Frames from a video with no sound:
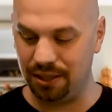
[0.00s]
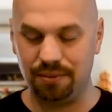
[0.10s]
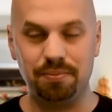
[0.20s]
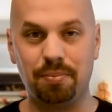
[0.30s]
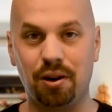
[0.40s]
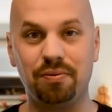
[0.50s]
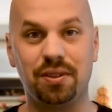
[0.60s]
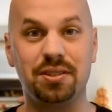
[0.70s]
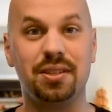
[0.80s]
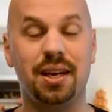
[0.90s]
And part of
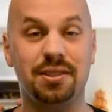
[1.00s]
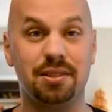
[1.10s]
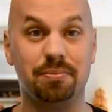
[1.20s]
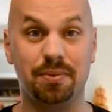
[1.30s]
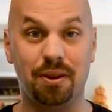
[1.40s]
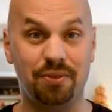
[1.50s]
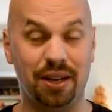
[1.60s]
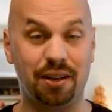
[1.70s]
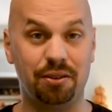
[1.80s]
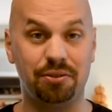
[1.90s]
this has some of
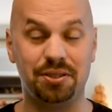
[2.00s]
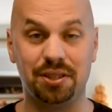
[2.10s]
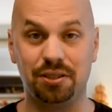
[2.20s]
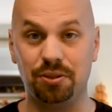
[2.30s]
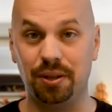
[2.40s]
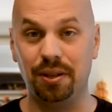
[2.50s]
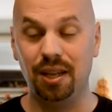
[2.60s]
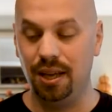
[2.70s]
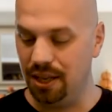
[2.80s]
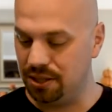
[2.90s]
that characteristic to it.
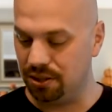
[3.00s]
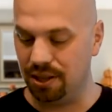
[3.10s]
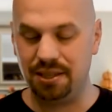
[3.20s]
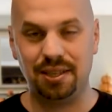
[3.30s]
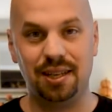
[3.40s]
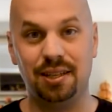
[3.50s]
So let's get